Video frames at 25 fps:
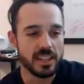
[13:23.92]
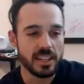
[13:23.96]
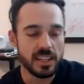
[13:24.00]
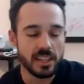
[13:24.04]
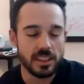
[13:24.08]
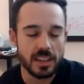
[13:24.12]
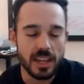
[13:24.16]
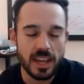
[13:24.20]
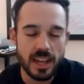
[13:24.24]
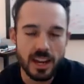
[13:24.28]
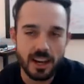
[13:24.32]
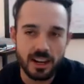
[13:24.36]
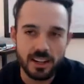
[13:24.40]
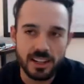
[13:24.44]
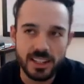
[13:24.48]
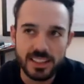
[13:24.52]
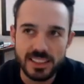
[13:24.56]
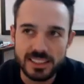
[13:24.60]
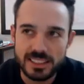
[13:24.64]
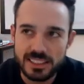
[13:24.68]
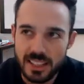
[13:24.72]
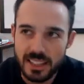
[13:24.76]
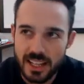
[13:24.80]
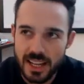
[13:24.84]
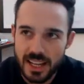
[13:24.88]
there
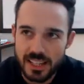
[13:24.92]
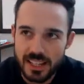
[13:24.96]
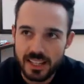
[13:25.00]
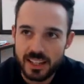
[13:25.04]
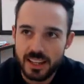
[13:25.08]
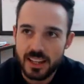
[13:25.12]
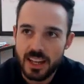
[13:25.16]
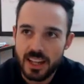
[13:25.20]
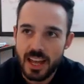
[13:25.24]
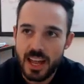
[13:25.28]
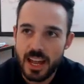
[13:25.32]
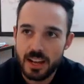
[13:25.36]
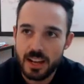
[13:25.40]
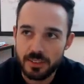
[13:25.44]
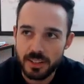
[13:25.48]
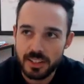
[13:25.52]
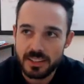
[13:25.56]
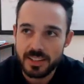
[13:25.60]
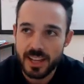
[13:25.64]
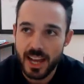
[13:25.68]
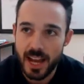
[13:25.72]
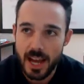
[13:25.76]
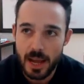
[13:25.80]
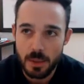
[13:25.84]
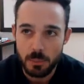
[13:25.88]
is like every
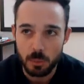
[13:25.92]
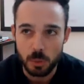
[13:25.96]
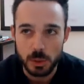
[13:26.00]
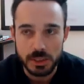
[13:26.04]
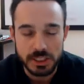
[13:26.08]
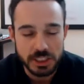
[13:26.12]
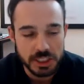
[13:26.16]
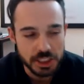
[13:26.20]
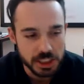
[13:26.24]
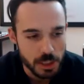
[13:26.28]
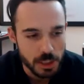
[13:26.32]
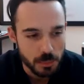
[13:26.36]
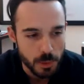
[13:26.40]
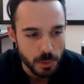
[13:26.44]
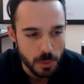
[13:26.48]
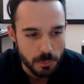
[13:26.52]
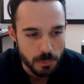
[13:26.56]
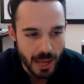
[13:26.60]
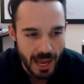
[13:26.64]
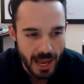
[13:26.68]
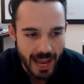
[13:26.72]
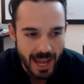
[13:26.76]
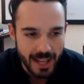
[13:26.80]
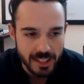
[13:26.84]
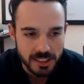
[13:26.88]
time we ship a
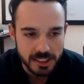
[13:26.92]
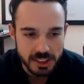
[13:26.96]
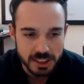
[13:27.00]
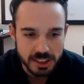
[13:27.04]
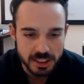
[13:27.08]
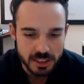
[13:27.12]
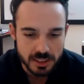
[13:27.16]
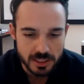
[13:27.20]
batch,